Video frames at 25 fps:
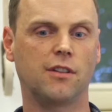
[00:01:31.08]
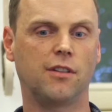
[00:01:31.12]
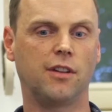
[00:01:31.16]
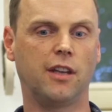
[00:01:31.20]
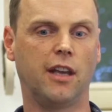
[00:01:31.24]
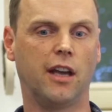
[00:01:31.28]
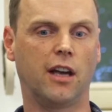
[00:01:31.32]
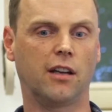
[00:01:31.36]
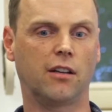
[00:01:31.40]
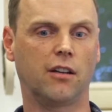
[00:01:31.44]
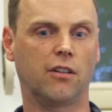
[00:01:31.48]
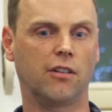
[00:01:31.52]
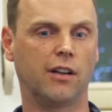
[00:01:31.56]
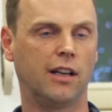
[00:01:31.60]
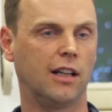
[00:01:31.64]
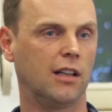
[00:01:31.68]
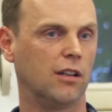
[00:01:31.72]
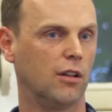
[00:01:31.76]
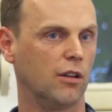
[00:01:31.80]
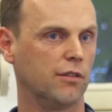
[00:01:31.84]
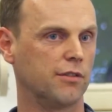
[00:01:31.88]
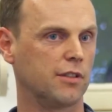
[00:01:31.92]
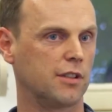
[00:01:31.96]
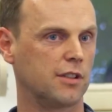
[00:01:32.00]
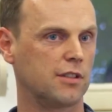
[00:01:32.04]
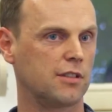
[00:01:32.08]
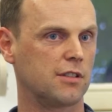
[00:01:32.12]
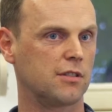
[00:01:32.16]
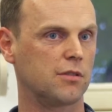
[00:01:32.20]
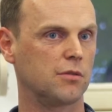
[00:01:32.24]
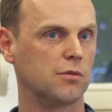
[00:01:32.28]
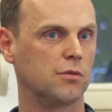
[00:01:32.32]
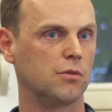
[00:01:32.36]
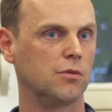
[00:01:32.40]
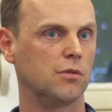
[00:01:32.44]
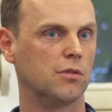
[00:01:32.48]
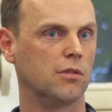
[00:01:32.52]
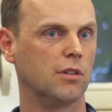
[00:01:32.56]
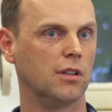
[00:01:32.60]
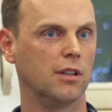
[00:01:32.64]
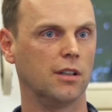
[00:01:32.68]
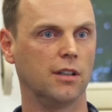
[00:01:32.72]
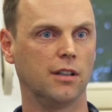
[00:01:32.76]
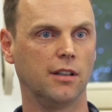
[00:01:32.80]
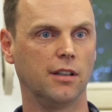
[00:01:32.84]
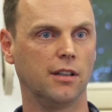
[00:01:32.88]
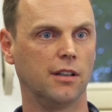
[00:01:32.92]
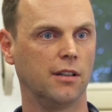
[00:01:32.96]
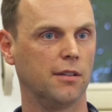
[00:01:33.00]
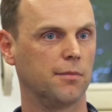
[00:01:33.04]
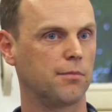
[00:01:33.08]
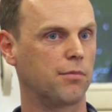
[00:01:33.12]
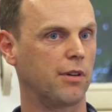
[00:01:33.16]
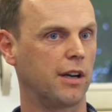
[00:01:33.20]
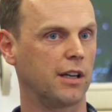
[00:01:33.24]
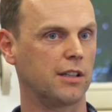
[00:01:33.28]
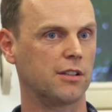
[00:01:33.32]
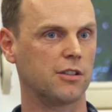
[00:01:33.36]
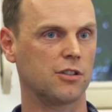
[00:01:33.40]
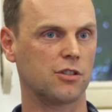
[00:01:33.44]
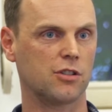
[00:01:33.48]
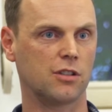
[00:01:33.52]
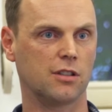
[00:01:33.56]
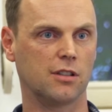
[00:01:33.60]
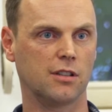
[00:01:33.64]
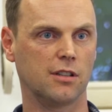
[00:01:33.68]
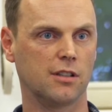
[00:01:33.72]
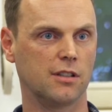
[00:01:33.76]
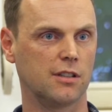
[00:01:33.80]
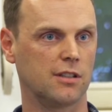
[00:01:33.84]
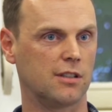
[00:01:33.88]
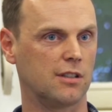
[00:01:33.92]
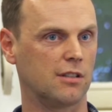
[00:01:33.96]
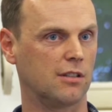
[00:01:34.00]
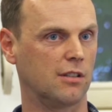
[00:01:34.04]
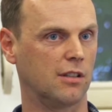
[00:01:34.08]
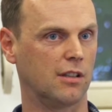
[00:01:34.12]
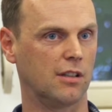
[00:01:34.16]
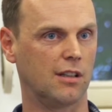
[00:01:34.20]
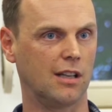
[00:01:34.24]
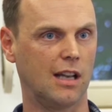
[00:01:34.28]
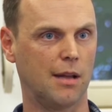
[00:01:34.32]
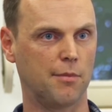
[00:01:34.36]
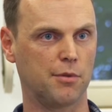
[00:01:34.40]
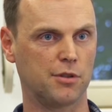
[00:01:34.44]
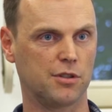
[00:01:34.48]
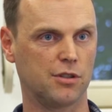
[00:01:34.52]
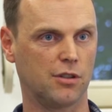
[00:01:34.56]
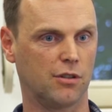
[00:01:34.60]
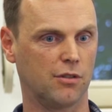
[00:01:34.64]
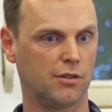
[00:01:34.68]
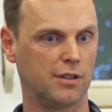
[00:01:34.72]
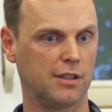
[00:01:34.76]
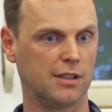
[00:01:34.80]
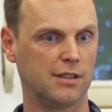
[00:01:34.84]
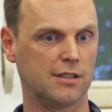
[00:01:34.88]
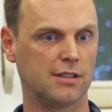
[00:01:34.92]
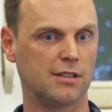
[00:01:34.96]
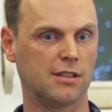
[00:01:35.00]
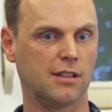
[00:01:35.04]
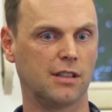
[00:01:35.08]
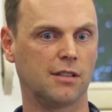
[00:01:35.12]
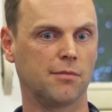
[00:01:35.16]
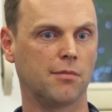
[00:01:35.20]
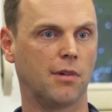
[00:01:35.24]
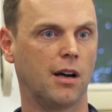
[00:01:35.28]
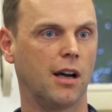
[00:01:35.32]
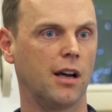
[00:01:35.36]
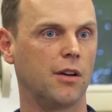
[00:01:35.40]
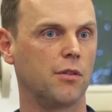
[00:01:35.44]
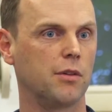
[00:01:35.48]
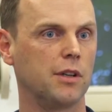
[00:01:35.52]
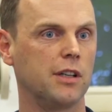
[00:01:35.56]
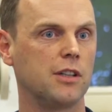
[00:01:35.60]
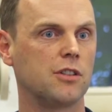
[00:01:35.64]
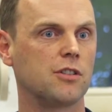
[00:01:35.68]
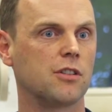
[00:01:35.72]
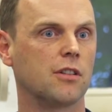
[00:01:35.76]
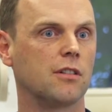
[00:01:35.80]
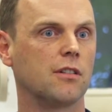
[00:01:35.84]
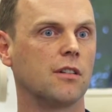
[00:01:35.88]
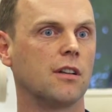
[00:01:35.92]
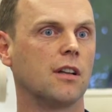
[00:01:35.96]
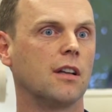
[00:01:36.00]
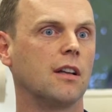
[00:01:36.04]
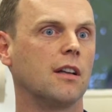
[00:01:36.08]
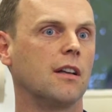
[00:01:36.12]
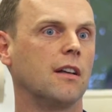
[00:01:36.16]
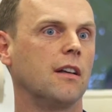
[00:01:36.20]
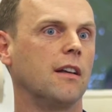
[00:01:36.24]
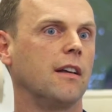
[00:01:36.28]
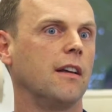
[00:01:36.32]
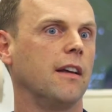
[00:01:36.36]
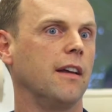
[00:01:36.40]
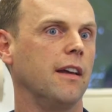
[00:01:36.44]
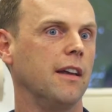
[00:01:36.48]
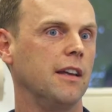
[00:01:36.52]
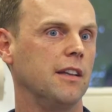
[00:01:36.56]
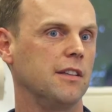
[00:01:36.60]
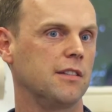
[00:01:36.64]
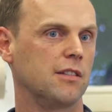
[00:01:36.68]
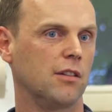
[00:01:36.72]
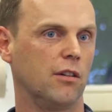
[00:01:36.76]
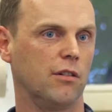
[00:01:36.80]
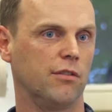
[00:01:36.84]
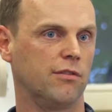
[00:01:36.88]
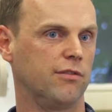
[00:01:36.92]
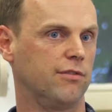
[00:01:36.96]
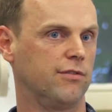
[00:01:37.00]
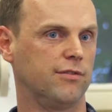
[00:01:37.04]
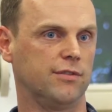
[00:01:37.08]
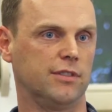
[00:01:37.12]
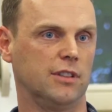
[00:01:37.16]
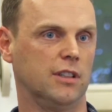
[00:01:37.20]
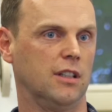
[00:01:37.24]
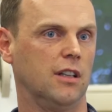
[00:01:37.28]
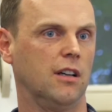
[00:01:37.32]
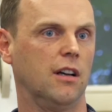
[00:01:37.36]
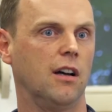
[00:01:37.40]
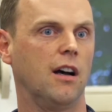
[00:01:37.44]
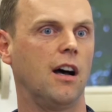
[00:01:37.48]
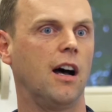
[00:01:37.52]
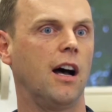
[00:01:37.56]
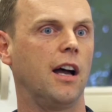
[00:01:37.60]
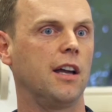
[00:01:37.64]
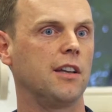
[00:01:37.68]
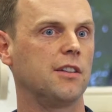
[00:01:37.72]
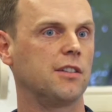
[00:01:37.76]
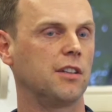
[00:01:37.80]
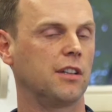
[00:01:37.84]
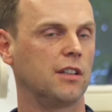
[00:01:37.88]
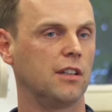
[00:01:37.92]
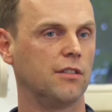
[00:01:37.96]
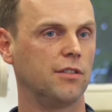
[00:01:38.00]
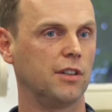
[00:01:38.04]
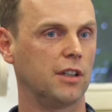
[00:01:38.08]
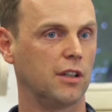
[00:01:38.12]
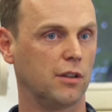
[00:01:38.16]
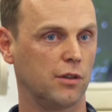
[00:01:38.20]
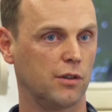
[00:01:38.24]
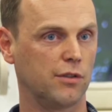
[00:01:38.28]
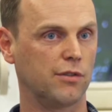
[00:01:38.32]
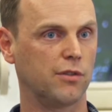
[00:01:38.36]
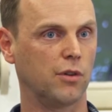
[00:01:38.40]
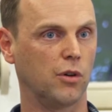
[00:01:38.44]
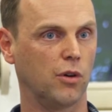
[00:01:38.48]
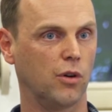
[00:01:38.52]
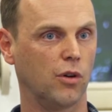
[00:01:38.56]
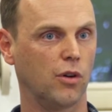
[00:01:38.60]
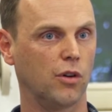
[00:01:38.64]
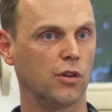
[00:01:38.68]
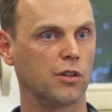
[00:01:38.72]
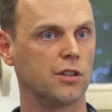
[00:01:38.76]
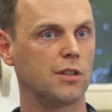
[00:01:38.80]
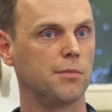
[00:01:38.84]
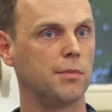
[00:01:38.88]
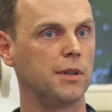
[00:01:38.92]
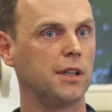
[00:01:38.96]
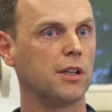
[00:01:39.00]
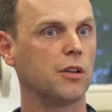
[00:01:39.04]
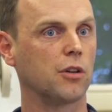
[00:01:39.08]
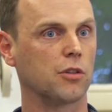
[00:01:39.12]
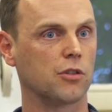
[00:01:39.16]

the NRL offers to practitioners and laboratories in my region is of high significance for TB